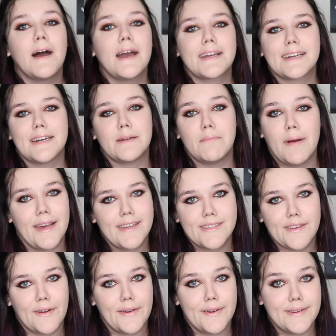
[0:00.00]
I got a mic
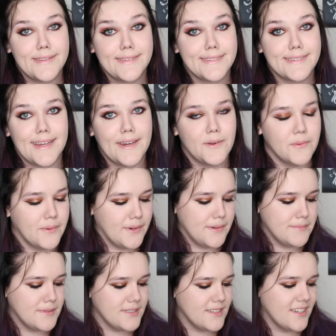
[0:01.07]
card instead,
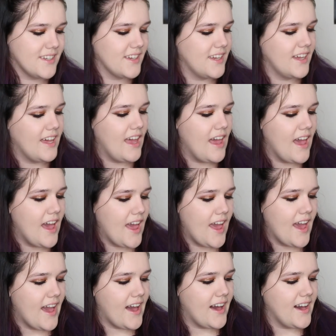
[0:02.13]
whoops.
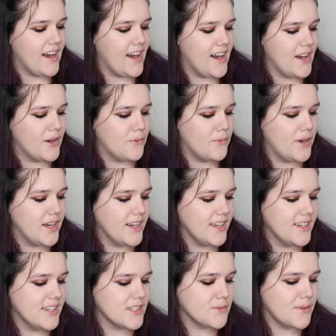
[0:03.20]

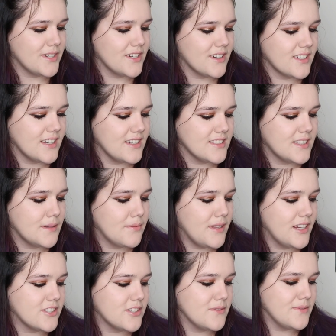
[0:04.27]
What is one of your guilty
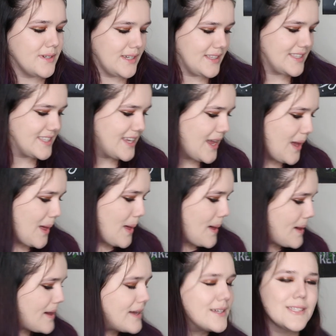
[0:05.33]
pleasure reads?
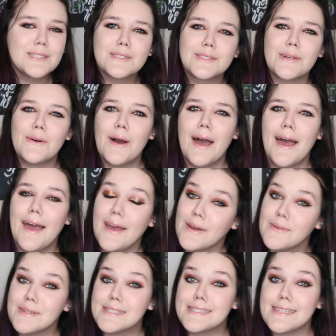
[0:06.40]
So
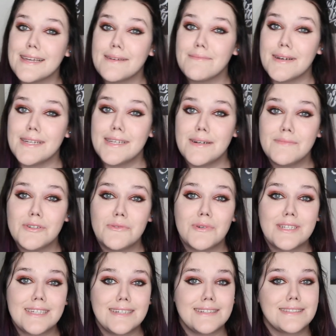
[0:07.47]
I would say my number
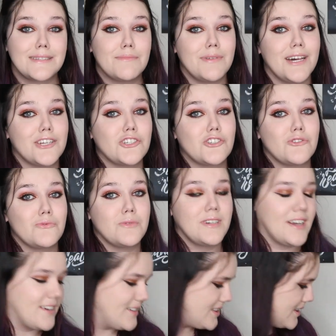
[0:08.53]
1 guilty pleasure
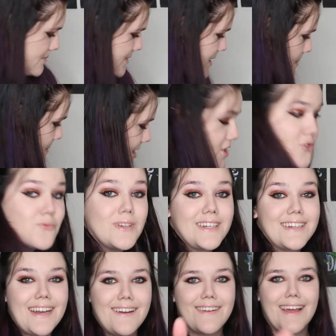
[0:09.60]
read, let me get my
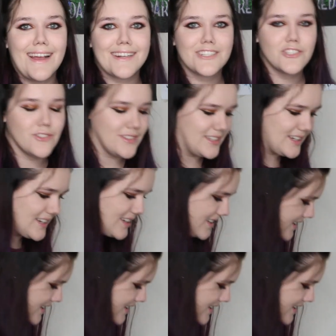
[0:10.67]
drink out actually.